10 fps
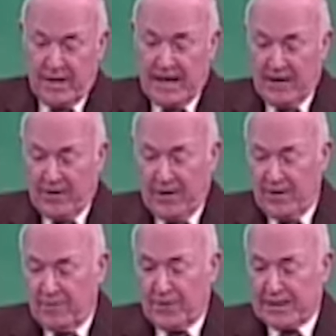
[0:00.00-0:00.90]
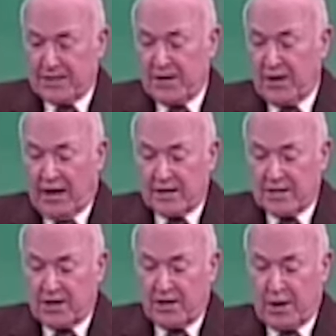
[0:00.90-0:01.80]
the area of Russia, Gog
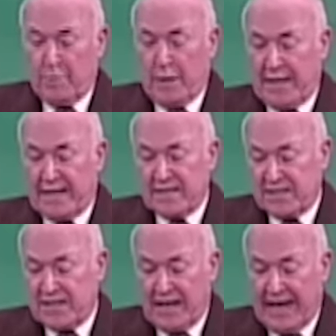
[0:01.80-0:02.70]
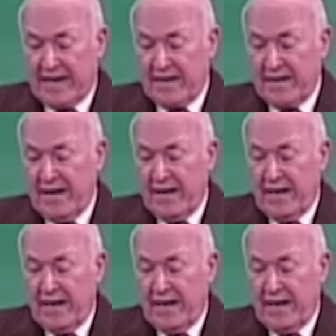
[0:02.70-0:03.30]
shall come against the land